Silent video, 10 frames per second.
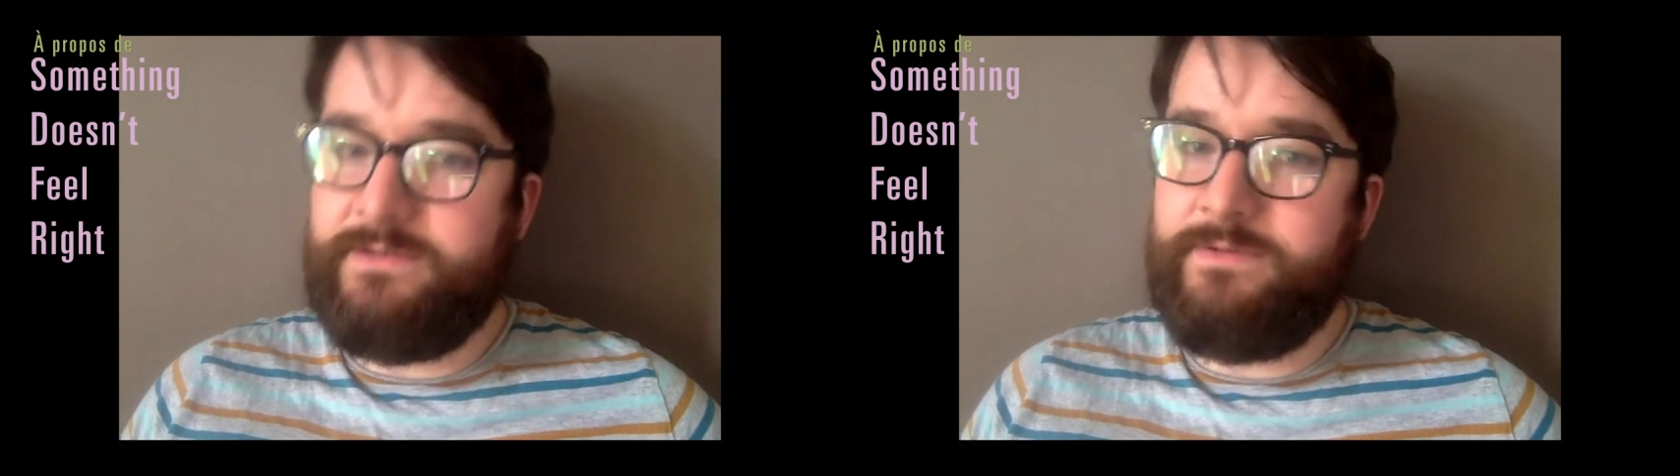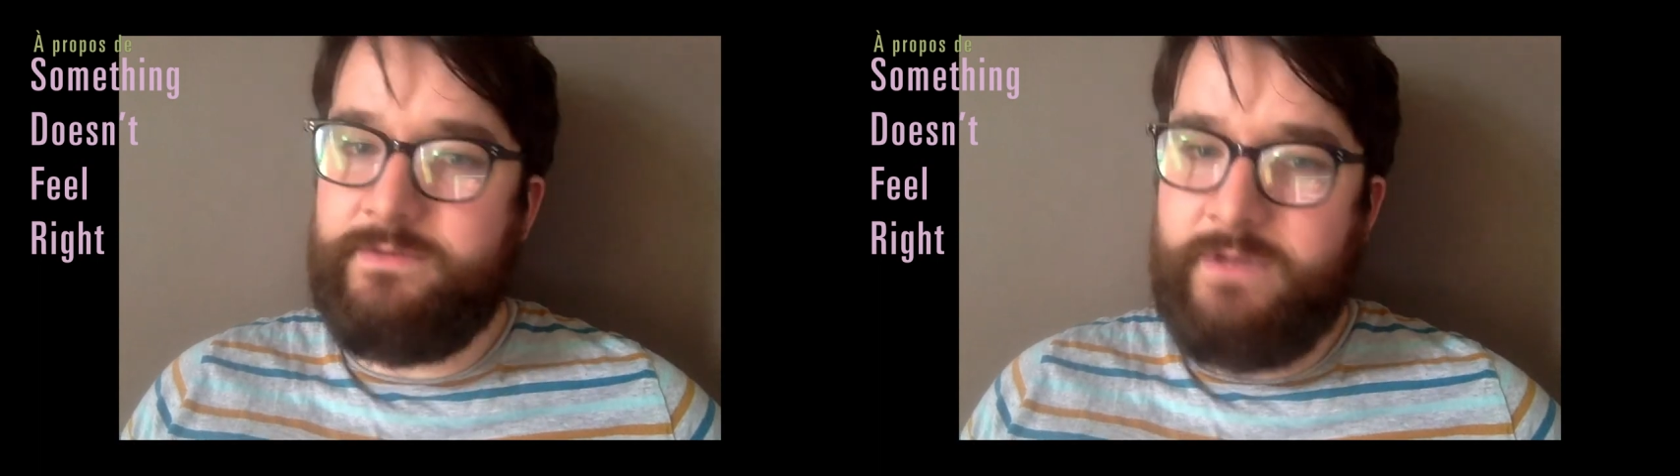
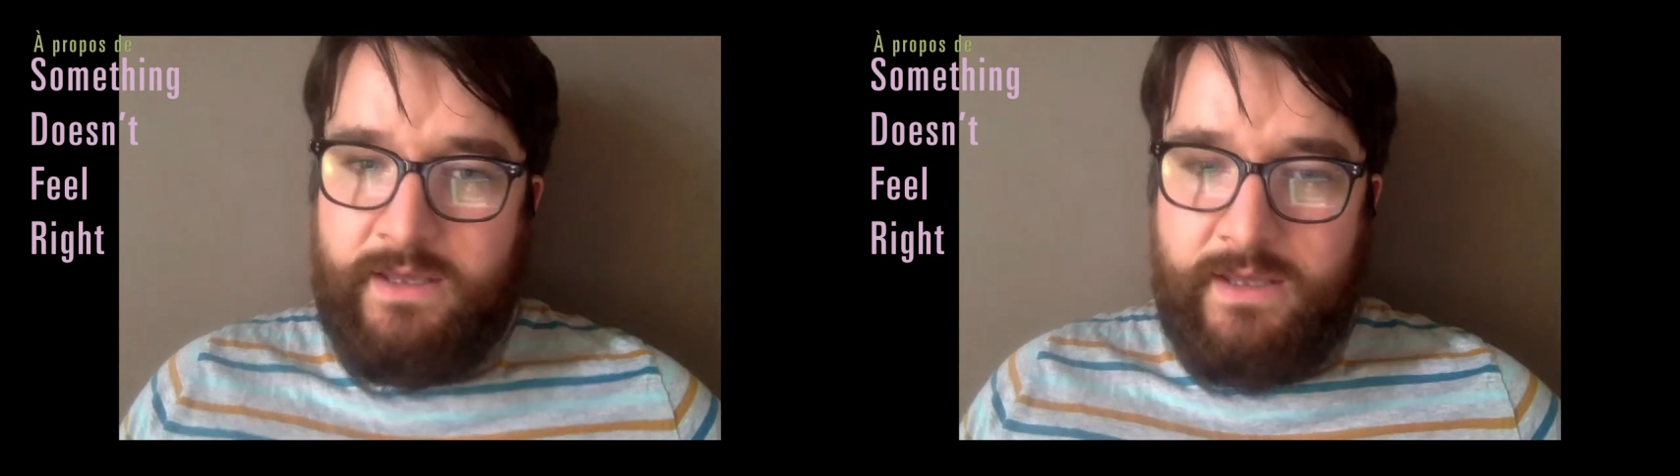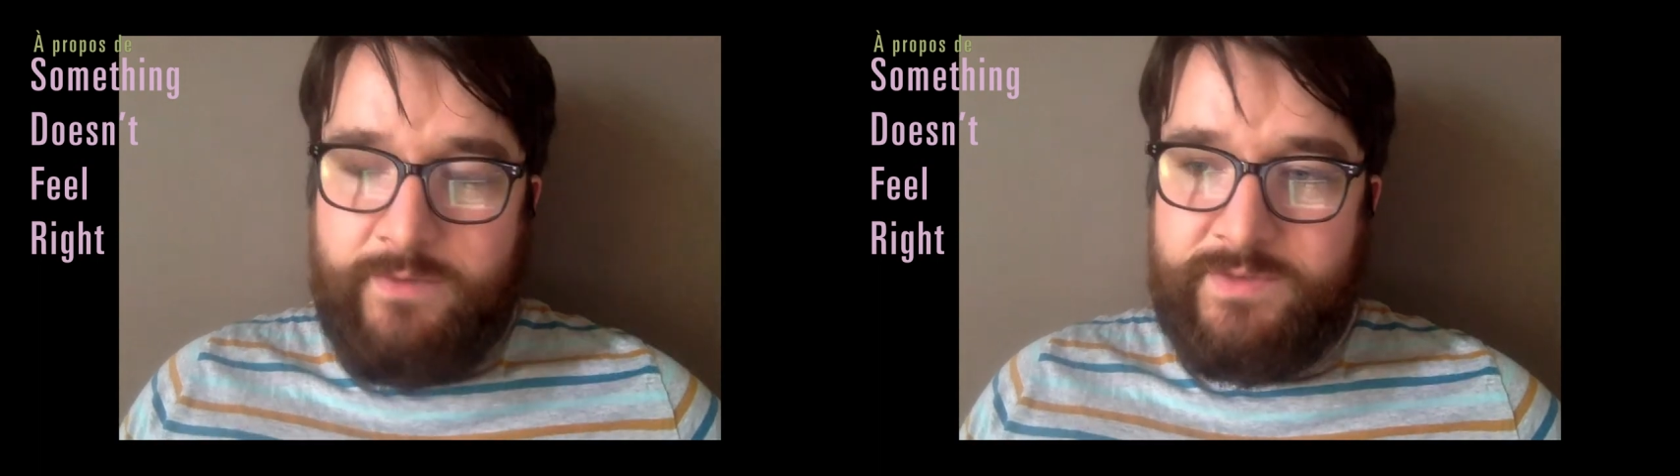And
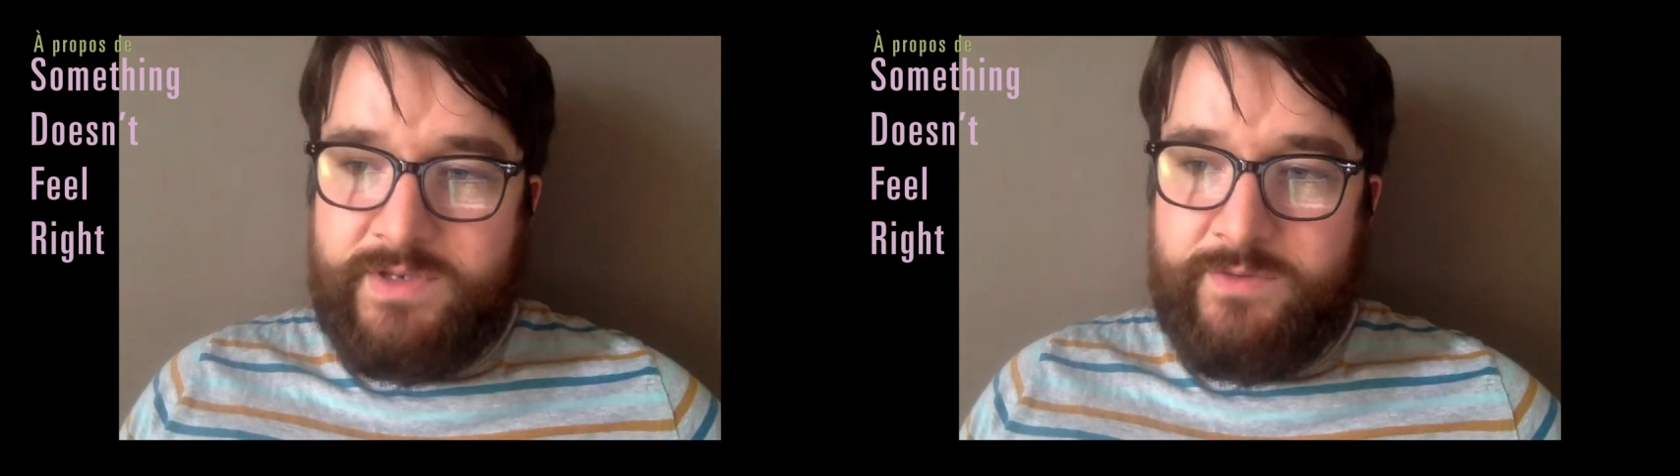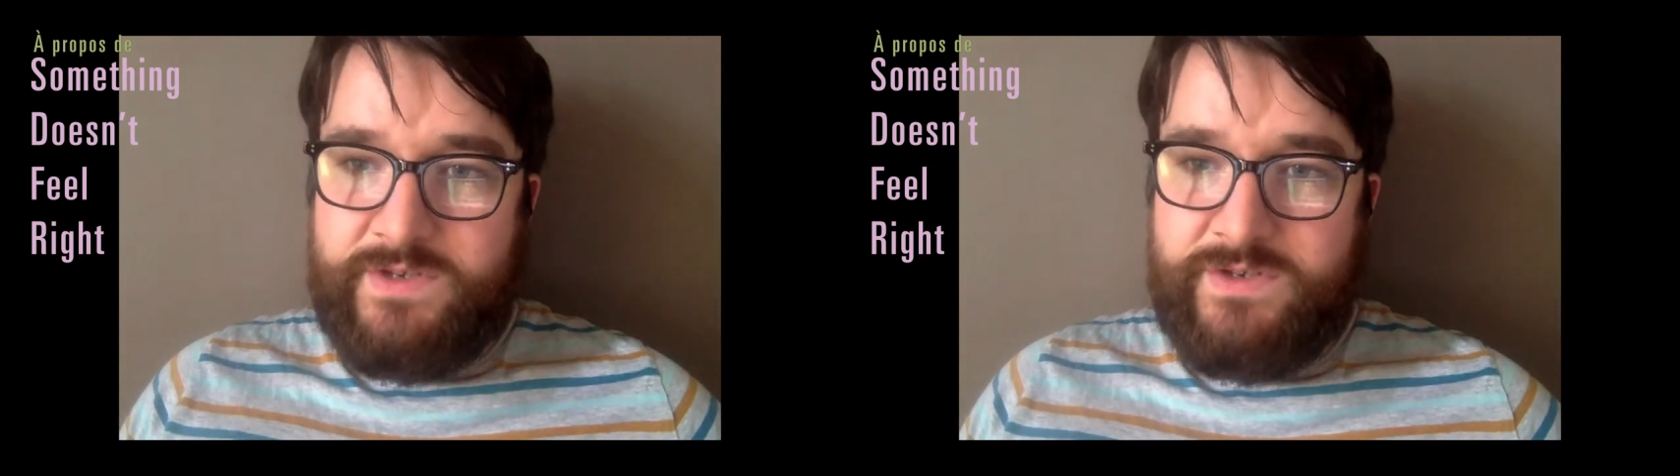it
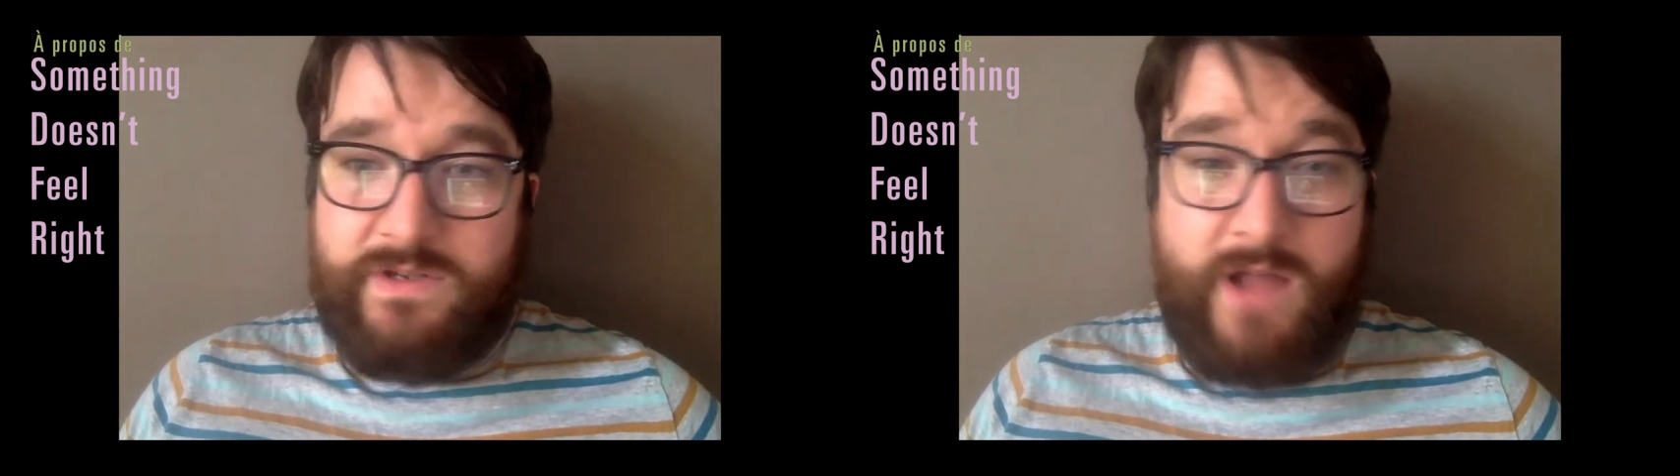was just a